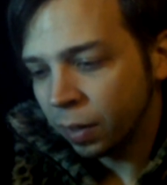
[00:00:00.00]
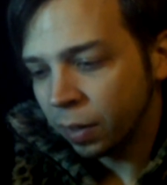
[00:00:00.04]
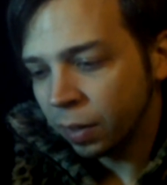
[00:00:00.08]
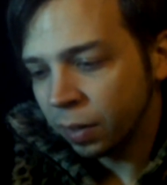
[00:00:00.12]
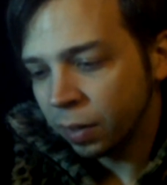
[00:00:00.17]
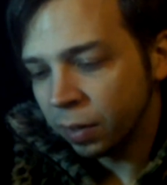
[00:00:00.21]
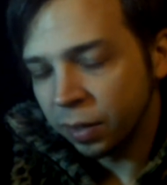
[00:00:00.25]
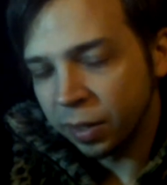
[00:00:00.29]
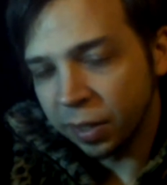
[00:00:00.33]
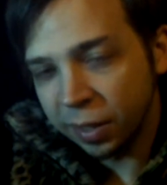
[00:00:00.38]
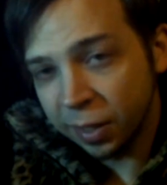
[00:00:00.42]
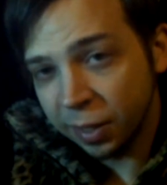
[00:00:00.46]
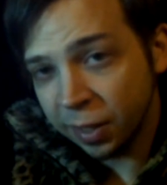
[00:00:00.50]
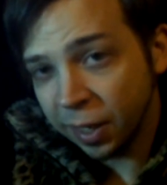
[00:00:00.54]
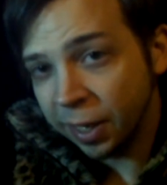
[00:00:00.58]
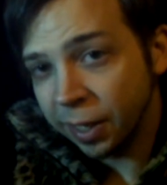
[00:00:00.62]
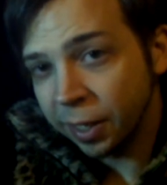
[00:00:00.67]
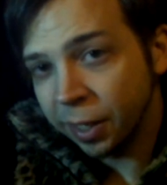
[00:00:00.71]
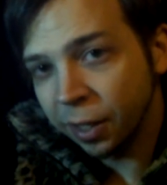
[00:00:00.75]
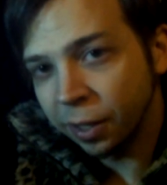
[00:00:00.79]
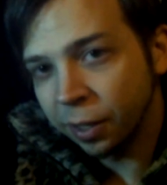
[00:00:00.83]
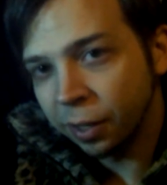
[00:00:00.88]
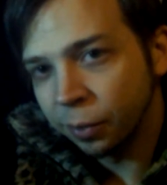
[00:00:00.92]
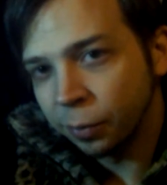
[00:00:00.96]
The
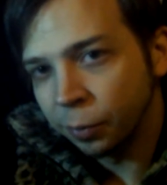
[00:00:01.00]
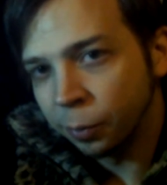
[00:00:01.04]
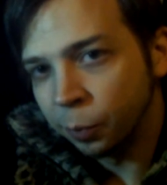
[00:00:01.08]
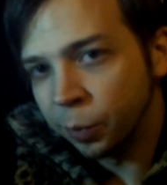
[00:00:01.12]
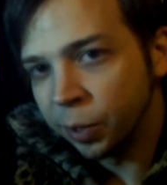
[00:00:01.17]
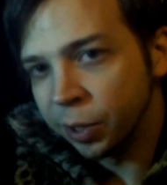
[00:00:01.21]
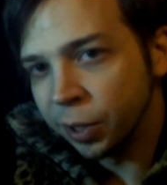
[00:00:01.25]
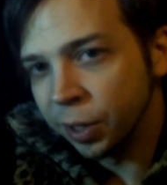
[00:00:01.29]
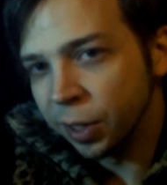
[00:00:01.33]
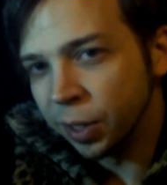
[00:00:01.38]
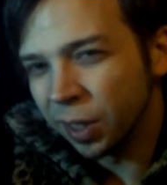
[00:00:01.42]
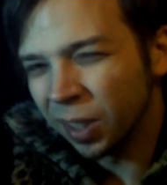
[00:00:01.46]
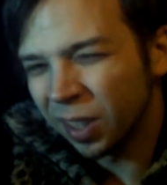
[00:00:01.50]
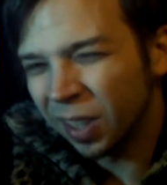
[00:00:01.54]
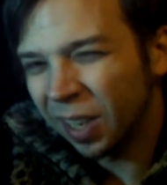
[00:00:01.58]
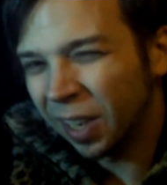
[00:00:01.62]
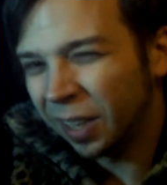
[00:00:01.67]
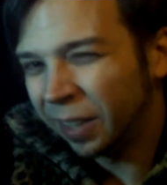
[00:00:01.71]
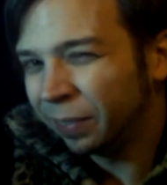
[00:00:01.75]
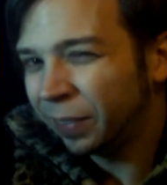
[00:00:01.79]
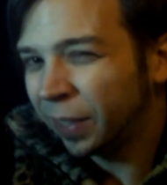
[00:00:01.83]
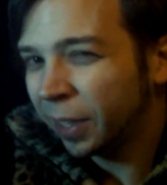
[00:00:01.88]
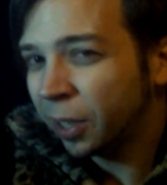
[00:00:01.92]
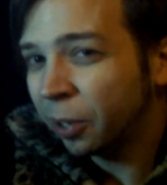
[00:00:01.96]
Psychic, which is
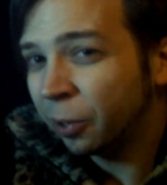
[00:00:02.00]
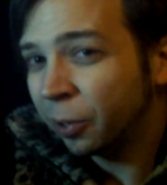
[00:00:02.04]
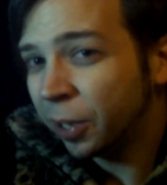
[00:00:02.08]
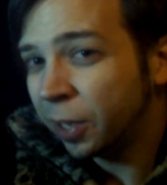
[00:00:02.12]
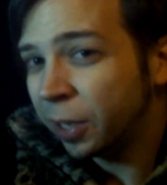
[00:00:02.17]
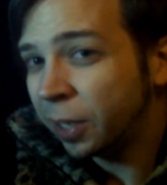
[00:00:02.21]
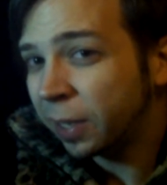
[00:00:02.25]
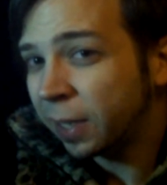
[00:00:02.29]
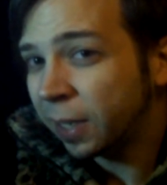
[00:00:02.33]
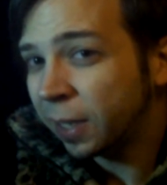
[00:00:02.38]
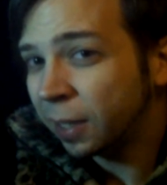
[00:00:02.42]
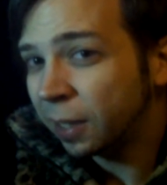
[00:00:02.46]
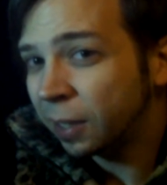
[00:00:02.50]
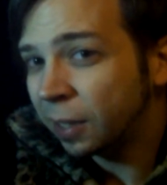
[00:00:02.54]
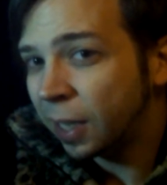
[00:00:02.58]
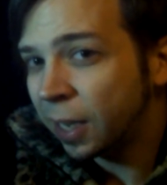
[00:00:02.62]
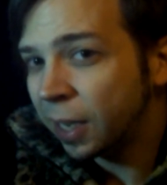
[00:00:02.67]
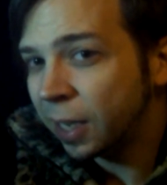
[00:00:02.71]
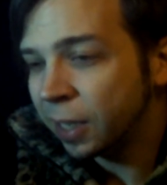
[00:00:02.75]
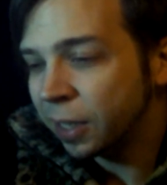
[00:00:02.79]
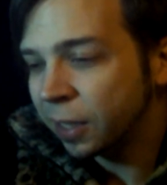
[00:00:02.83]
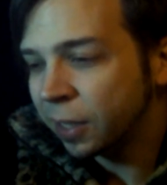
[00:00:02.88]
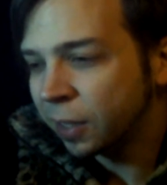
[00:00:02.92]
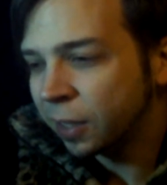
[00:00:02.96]
kind of like your healing
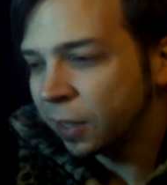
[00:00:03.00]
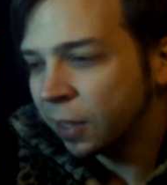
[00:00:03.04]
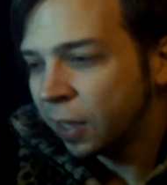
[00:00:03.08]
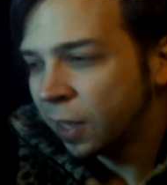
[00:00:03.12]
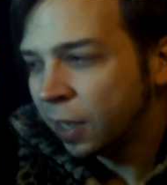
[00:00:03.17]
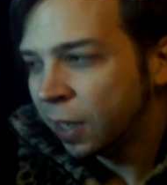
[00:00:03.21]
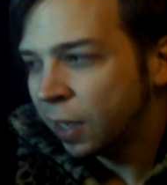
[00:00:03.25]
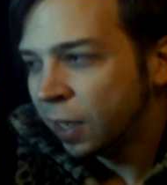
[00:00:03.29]
class.